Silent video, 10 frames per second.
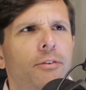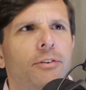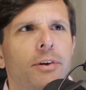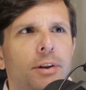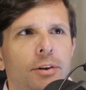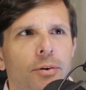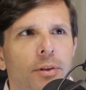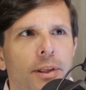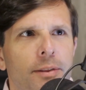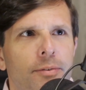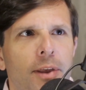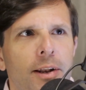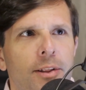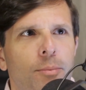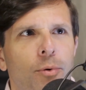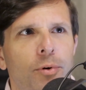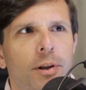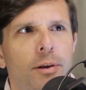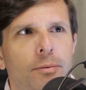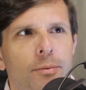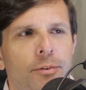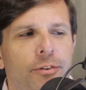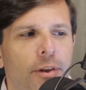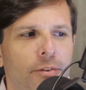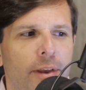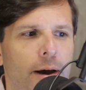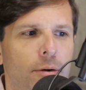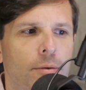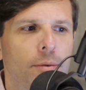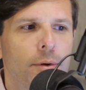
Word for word: else are you going to do at like 10 in the morning? Yeah. Sun's out?